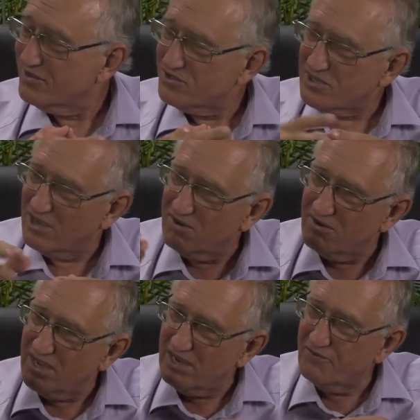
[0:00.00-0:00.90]
And
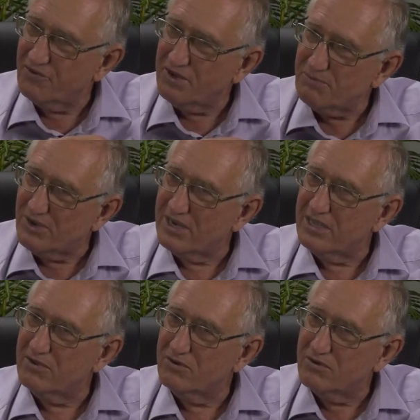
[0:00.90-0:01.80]
so
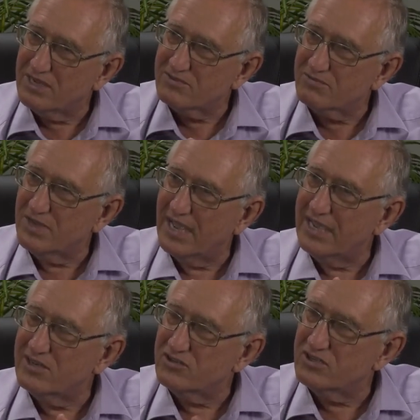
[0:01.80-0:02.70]
everybody who has made